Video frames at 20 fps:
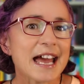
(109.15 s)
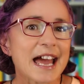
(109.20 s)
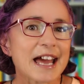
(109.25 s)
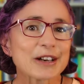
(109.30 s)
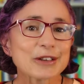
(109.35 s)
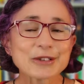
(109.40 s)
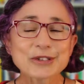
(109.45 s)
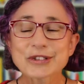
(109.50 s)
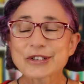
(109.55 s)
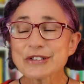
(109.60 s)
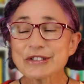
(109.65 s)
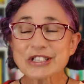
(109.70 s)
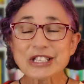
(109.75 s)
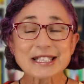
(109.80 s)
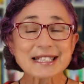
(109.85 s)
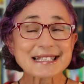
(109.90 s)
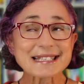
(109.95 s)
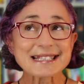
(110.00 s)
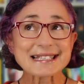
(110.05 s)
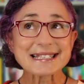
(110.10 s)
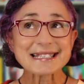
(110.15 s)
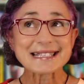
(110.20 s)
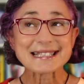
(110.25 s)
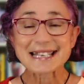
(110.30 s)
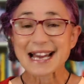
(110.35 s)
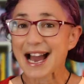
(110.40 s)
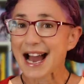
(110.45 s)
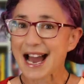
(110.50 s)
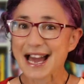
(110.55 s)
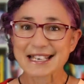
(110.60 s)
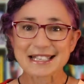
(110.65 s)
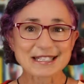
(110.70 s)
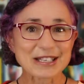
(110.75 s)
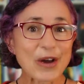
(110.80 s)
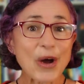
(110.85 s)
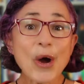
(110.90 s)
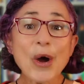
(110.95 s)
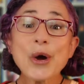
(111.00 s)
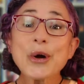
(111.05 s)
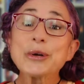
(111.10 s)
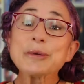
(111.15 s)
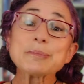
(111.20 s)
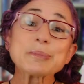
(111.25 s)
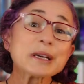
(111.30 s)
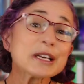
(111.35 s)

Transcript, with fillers: And also just start. Don't